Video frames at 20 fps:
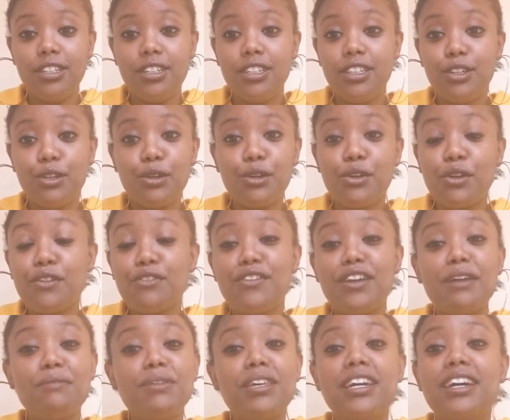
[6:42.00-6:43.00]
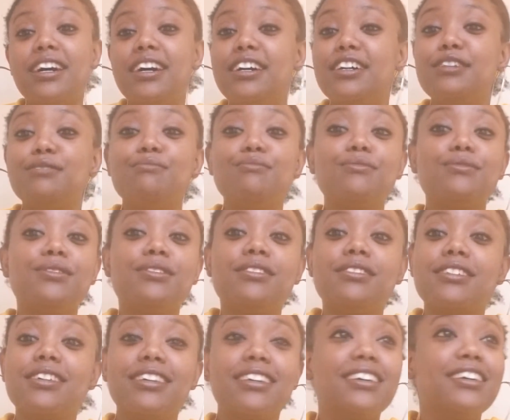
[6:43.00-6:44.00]
Your family can
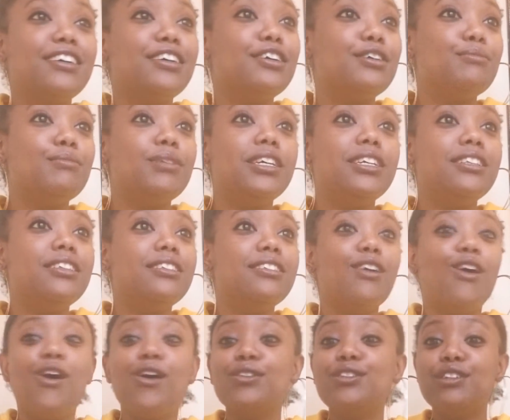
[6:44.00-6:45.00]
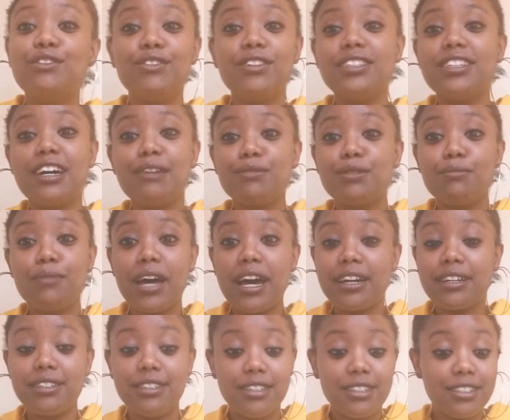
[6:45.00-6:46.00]
come in all different types of
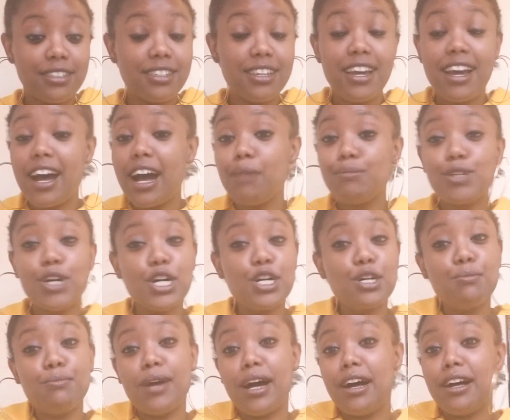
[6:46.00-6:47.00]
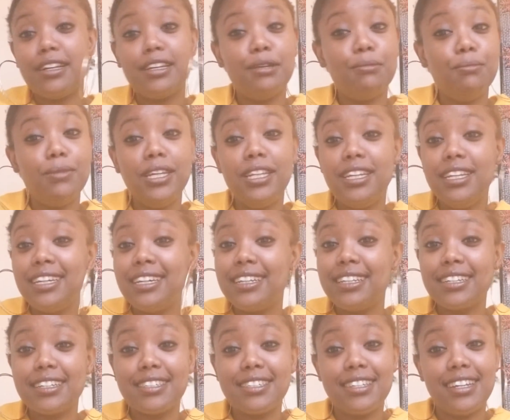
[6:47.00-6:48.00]
packages. I'm talking about immediate and
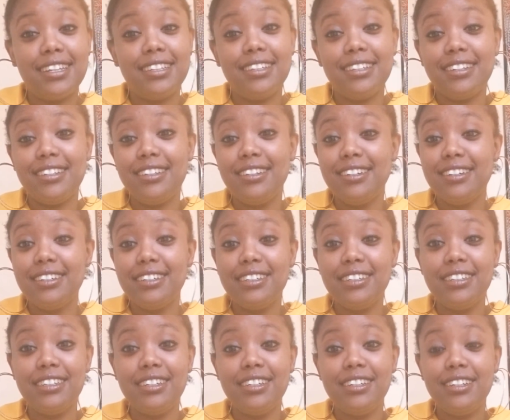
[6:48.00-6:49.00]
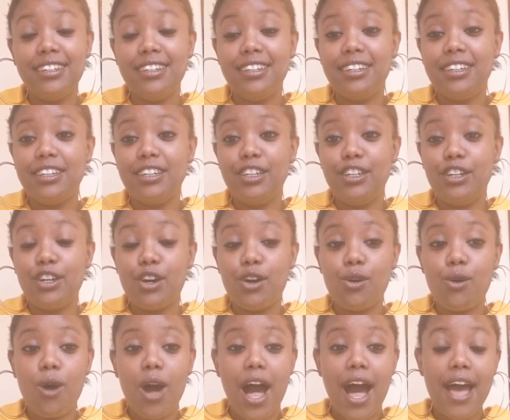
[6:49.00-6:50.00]
extended.
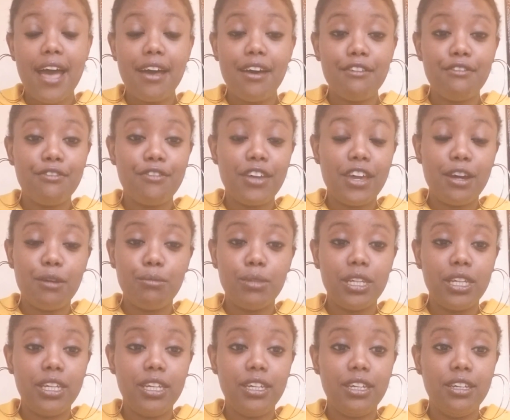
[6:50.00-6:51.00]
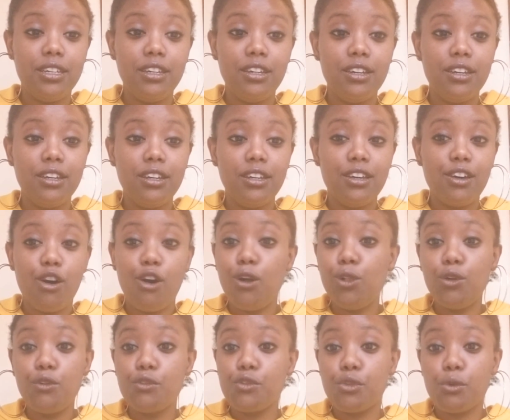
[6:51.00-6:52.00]
I have family
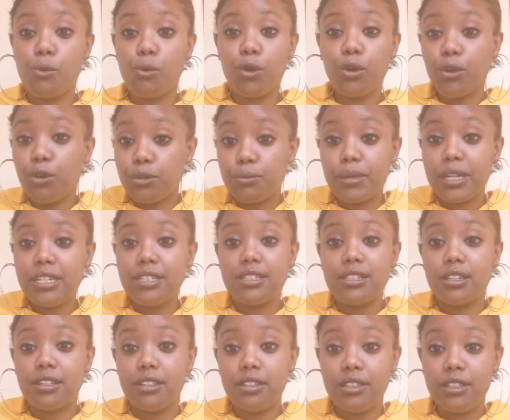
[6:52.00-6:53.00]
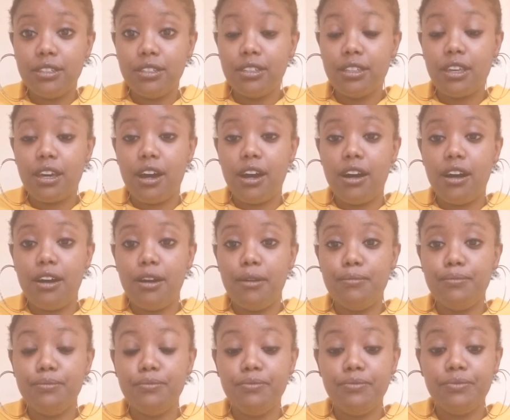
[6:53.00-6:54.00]
all over the world, basically.
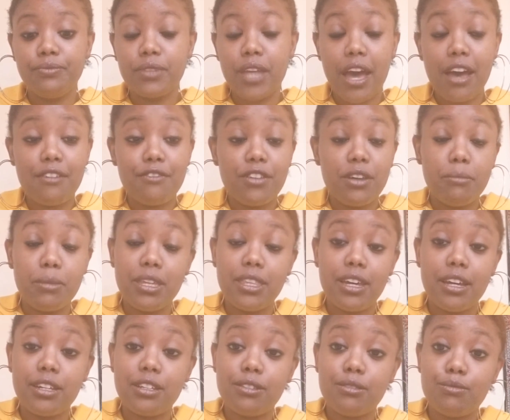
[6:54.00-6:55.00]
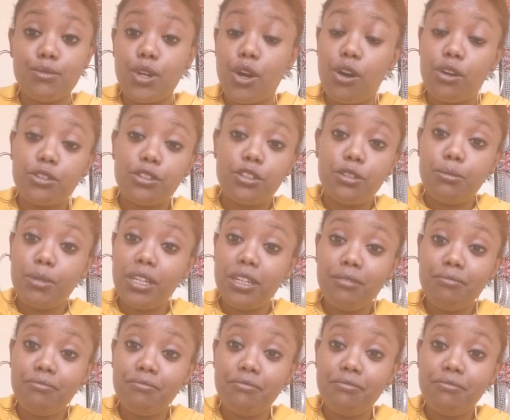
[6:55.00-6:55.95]
I have family that talks to me,